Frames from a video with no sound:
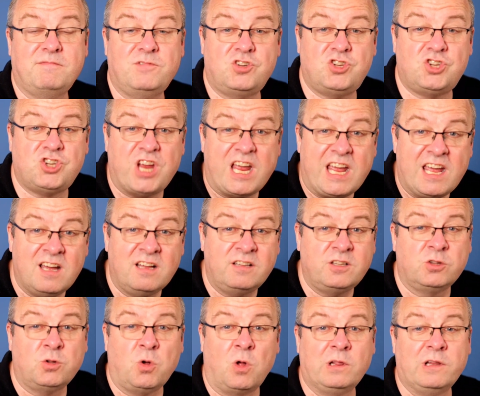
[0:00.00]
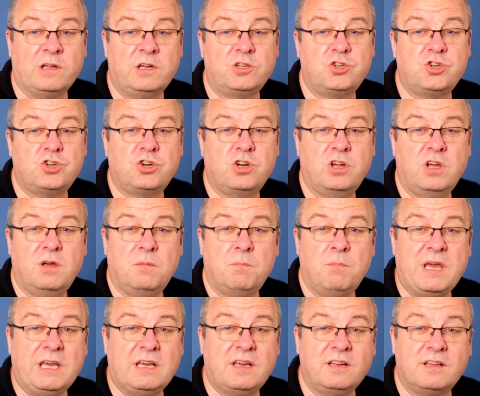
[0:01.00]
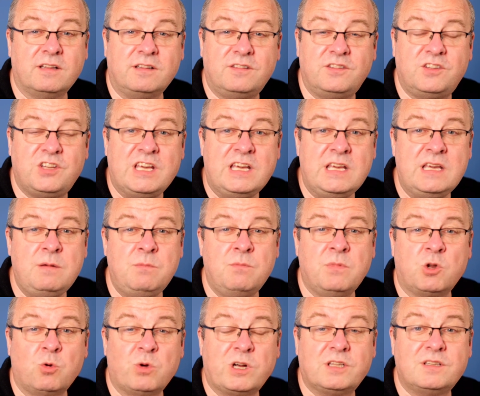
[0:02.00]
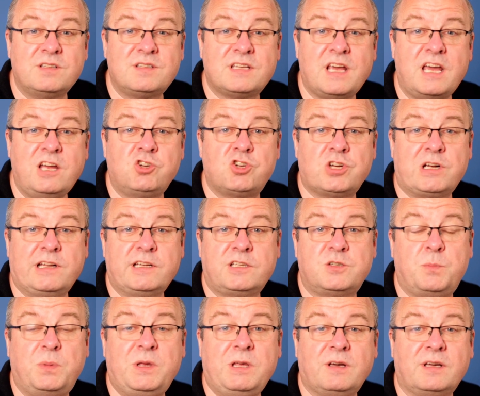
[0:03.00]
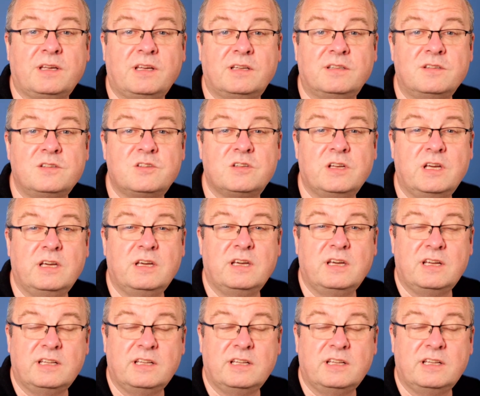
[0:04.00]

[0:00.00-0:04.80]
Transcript: share the knowledge, make it a team, an organizational experience,